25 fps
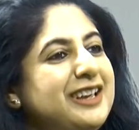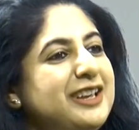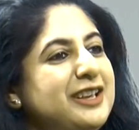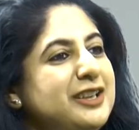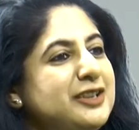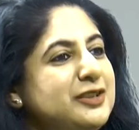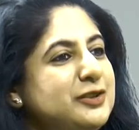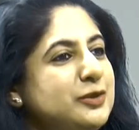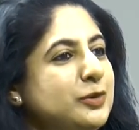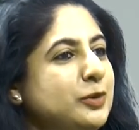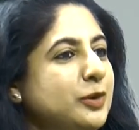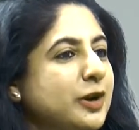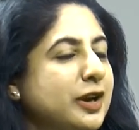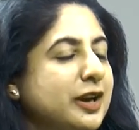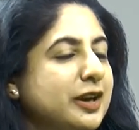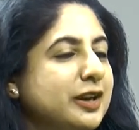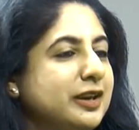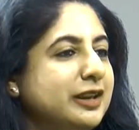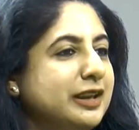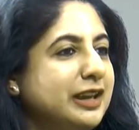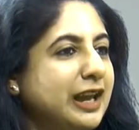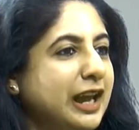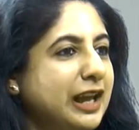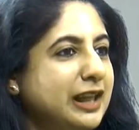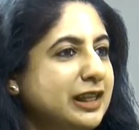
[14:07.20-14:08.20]
So
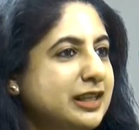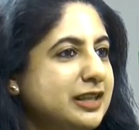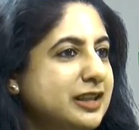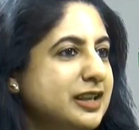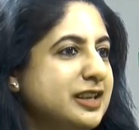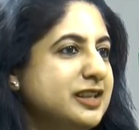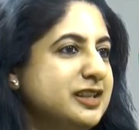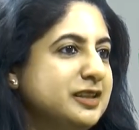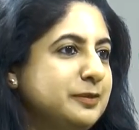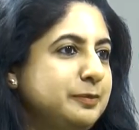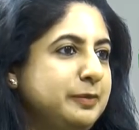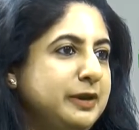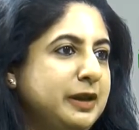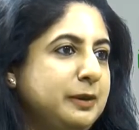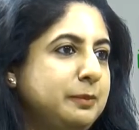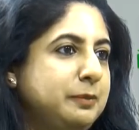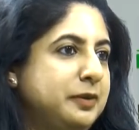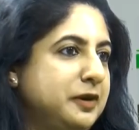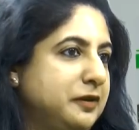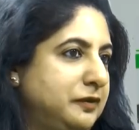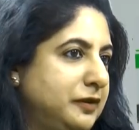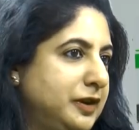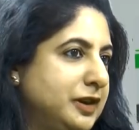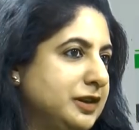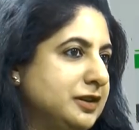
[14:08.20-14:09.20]
can this be
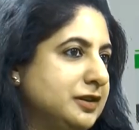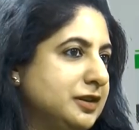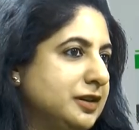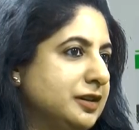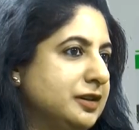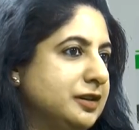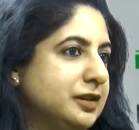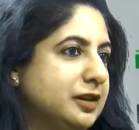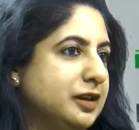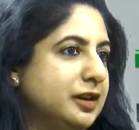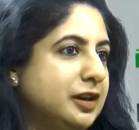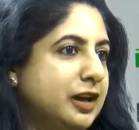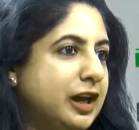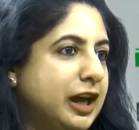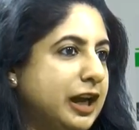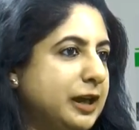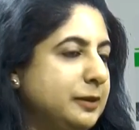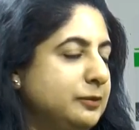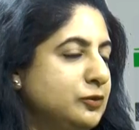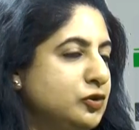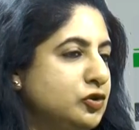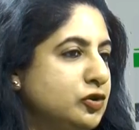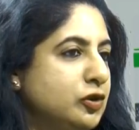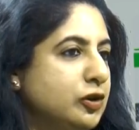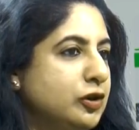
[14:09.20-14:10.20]
prevented?
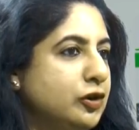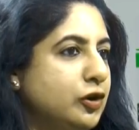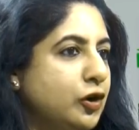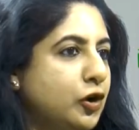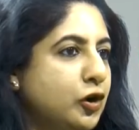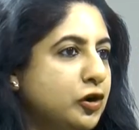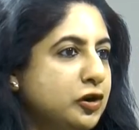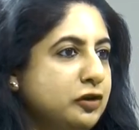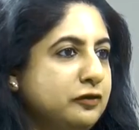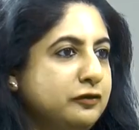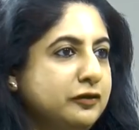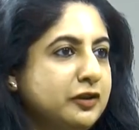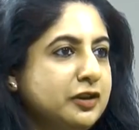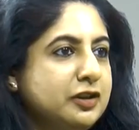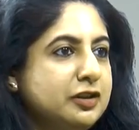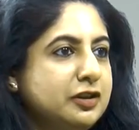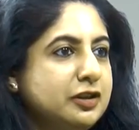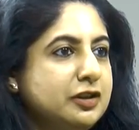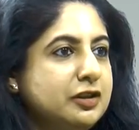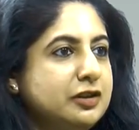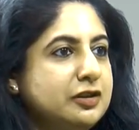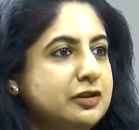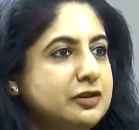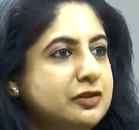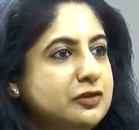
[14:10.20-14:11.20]
I'm sure a lot of it
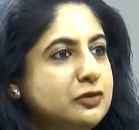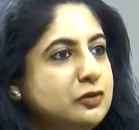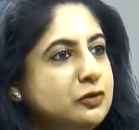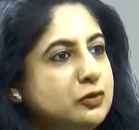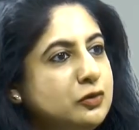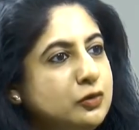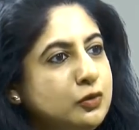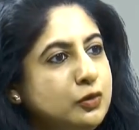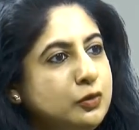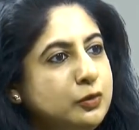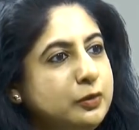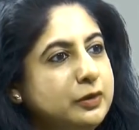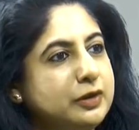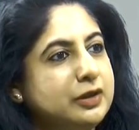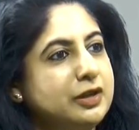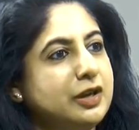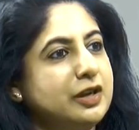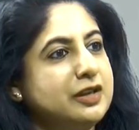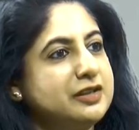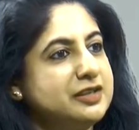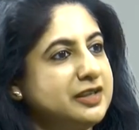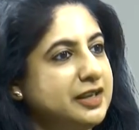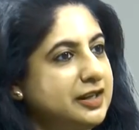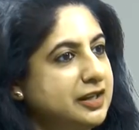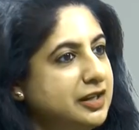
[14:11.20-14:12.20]
is to do with
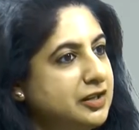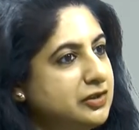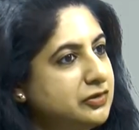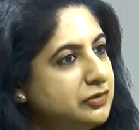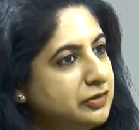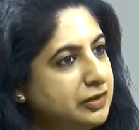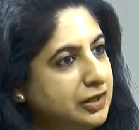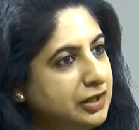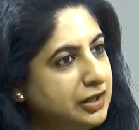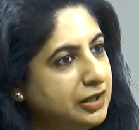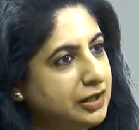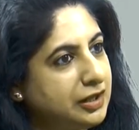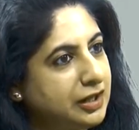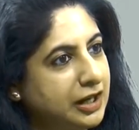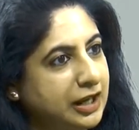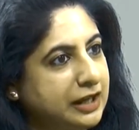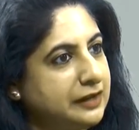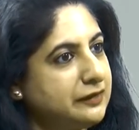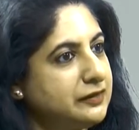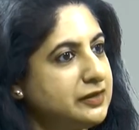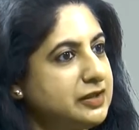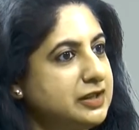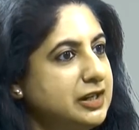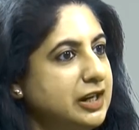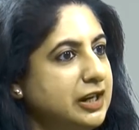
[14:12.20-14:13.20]
our sedentary
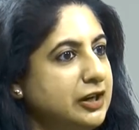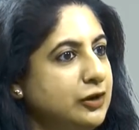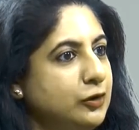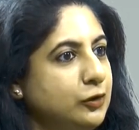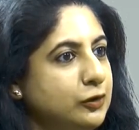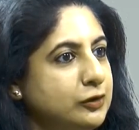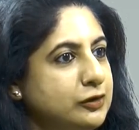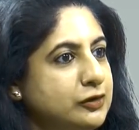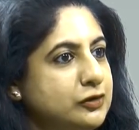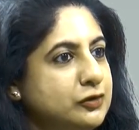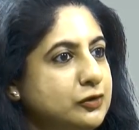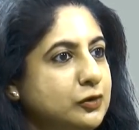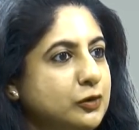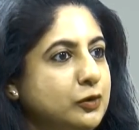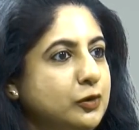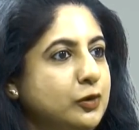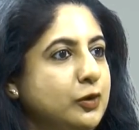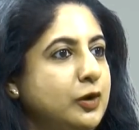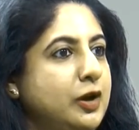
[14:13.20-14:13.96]
lifestyle also